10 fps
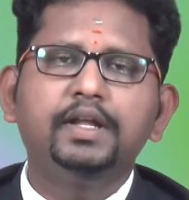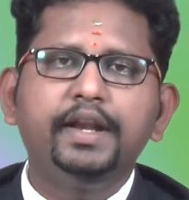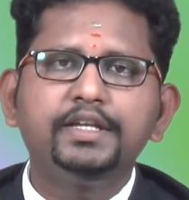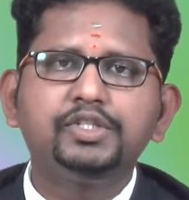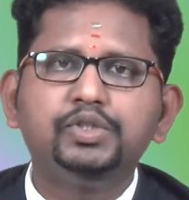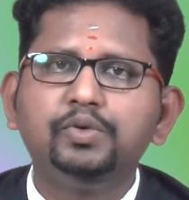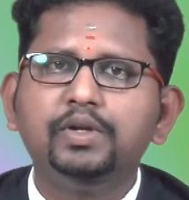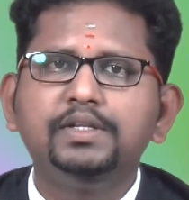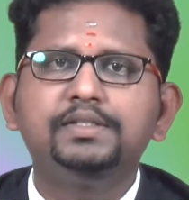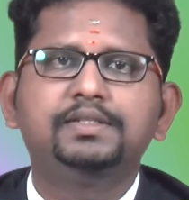The next
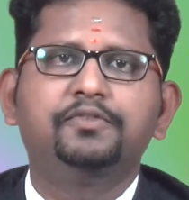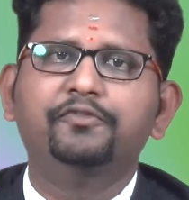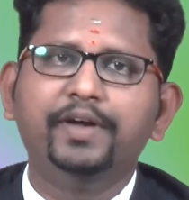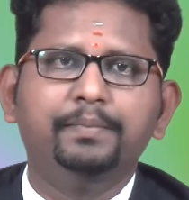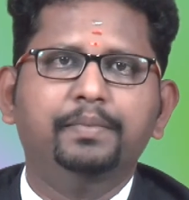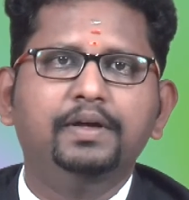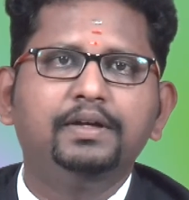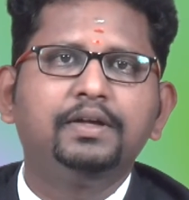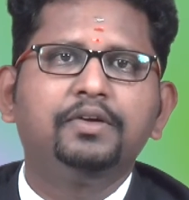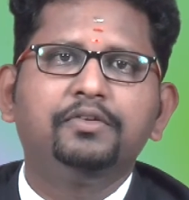tool is
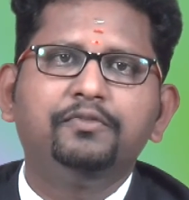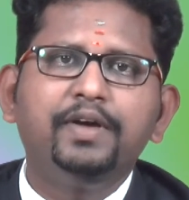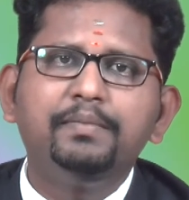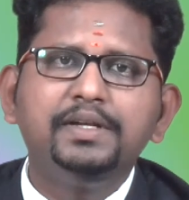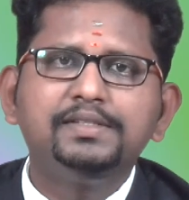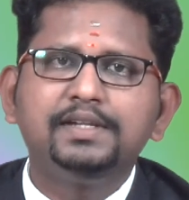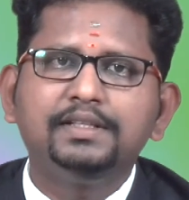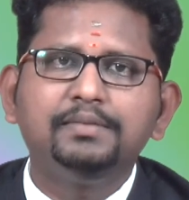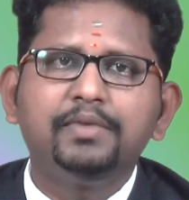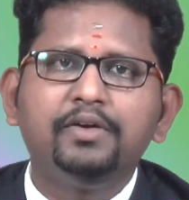web. Web is
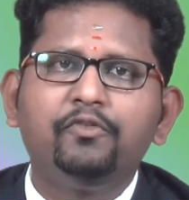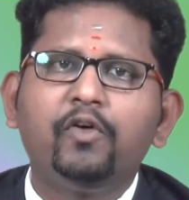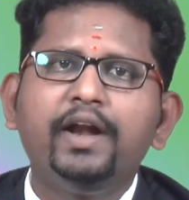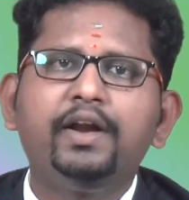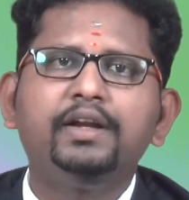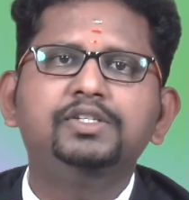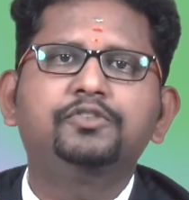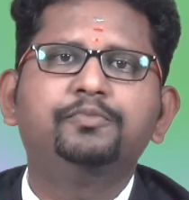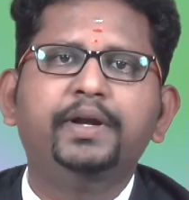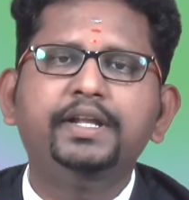nothing but wide range
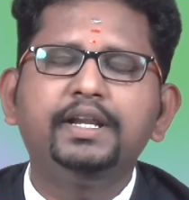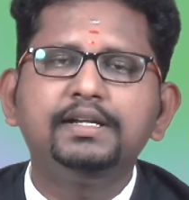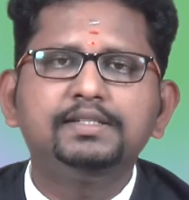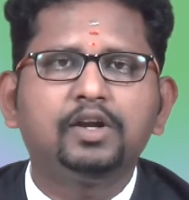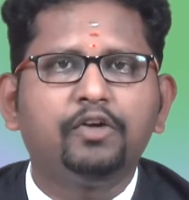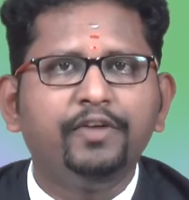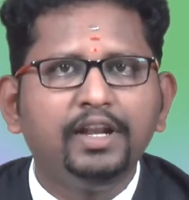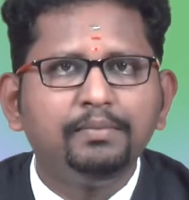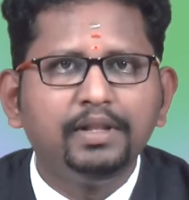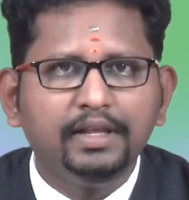of materials are
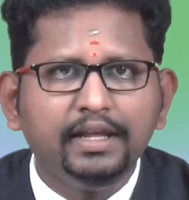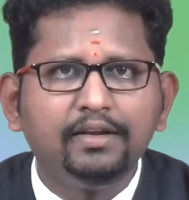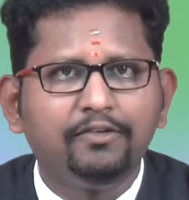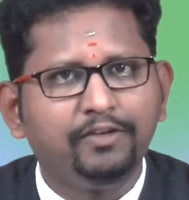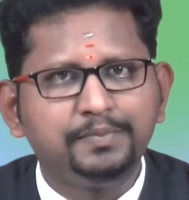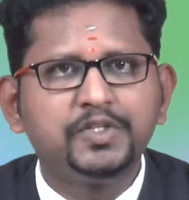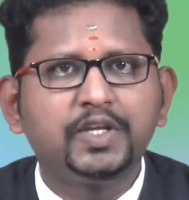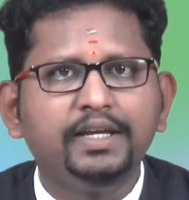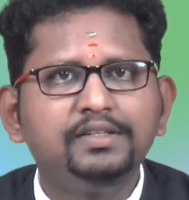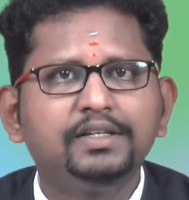available in
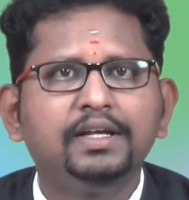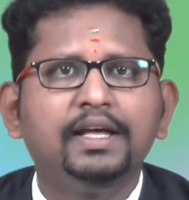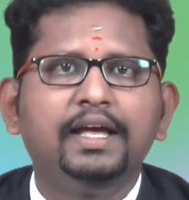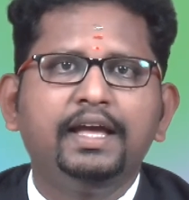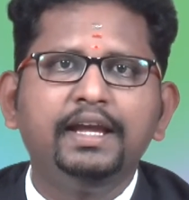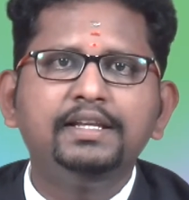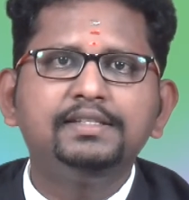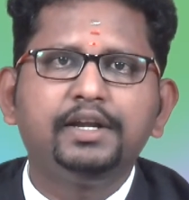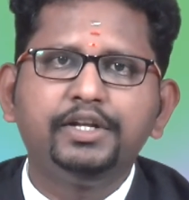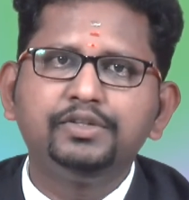website. It
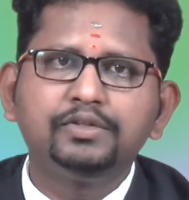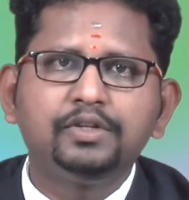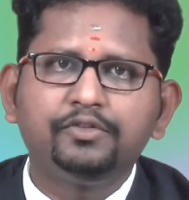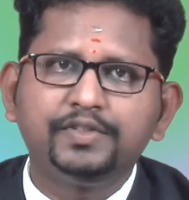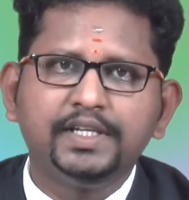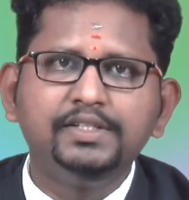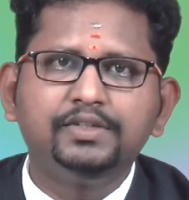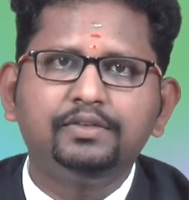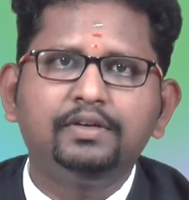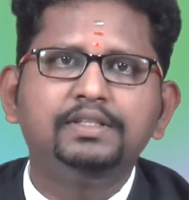is a resource of
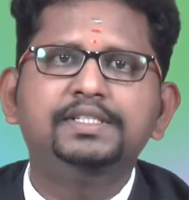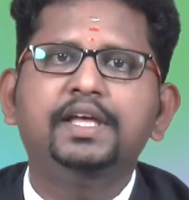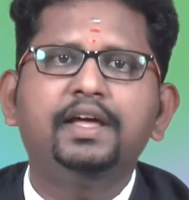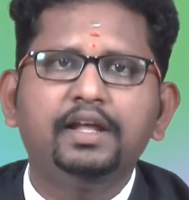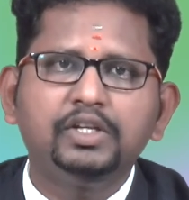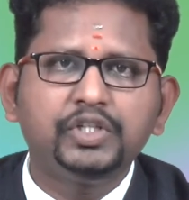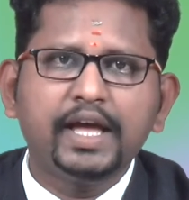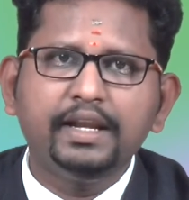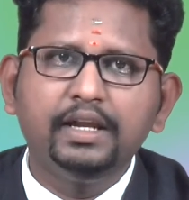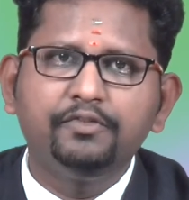center, a
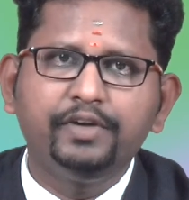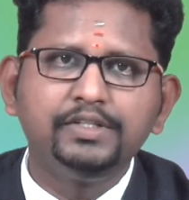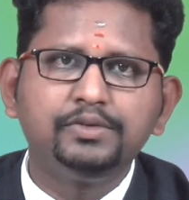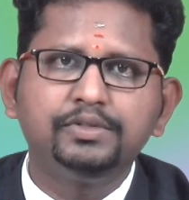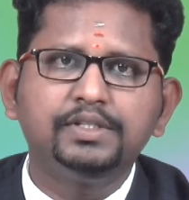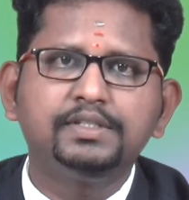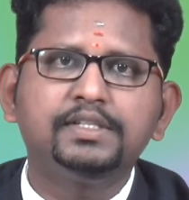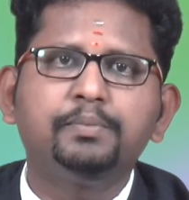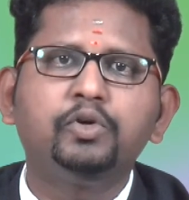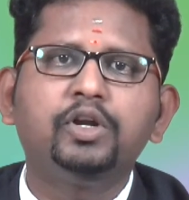sharing of resources
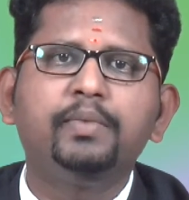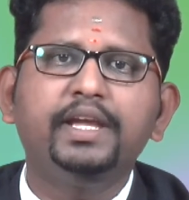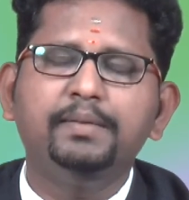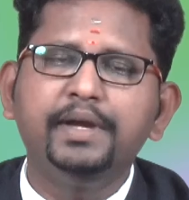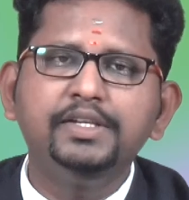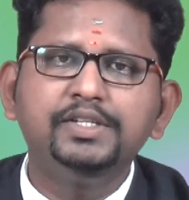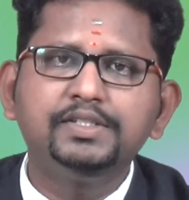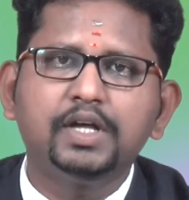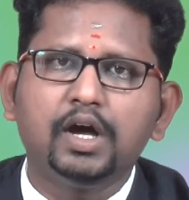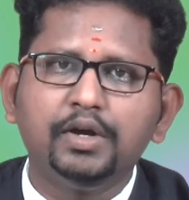supported by
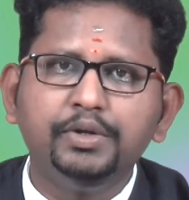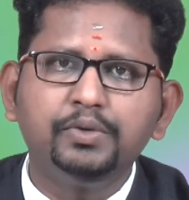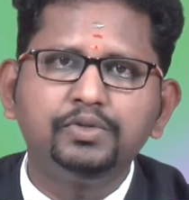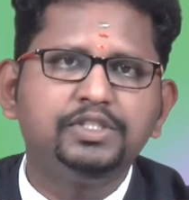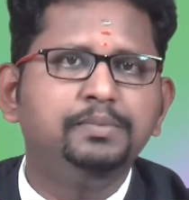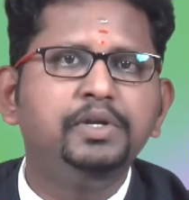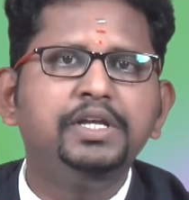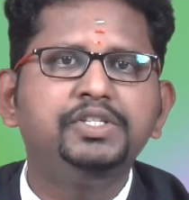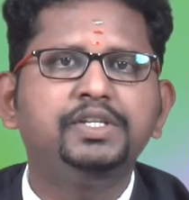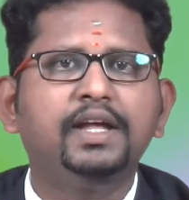images, audio,
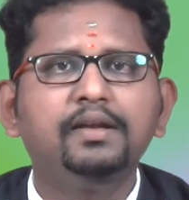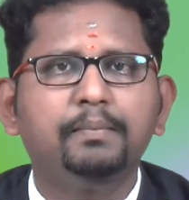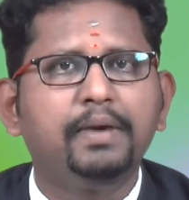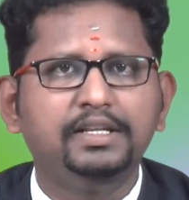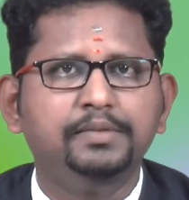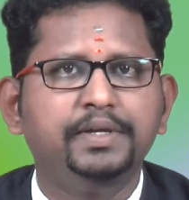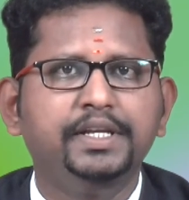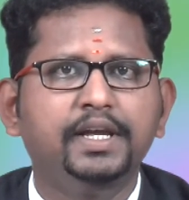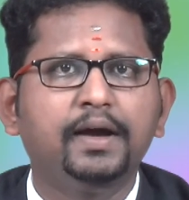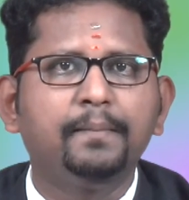simulation and
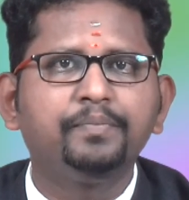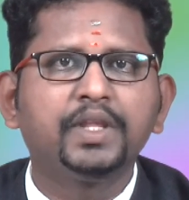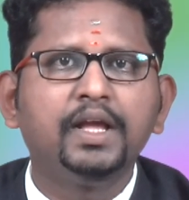multimedia.